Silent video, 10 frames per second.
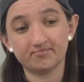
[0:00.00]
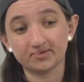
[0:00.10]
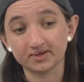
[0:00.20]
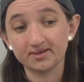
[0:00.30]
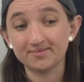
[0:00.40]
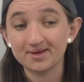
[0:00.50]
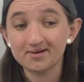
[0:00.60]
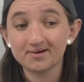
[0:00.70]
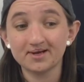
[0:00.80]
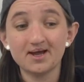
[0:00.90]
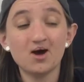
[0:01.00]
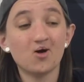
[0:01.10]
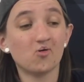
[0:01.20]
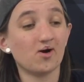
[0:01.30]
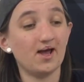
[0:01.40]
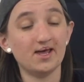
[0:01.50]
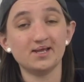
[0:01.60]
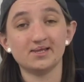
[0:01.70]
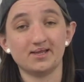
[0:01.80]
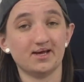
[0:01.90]
preliminary or
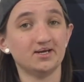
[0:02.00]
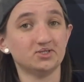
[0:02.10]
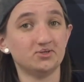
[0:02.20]
anything that has